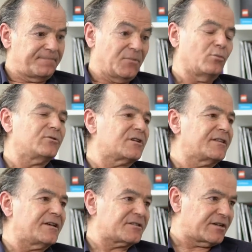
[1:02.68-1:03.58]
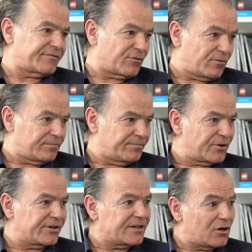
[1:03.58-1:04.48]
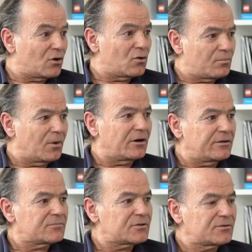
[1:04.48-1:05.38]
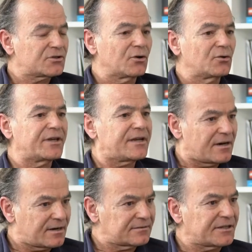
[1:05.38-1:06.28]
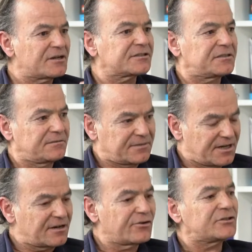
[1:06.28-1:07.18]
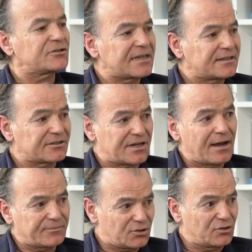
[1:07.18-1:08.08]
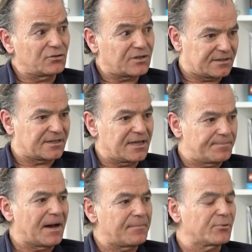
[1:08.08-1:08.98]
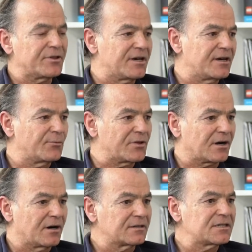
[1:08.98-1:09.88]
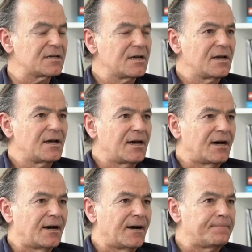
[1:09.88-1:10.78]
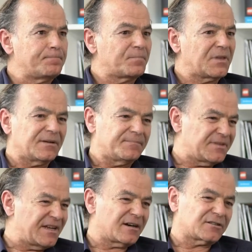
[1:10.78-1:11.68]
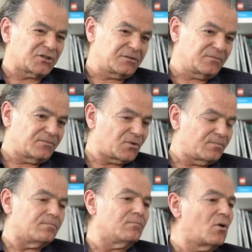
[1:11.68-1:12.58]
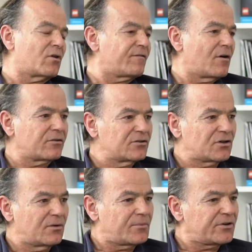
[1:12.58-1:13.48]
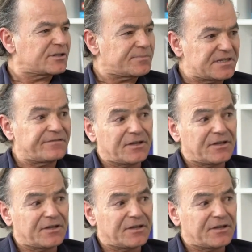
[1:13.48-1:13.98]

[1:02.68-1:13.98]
obviously they start from very low volumes. So they are going to take their time to keep up with cards. They are more focused on very specific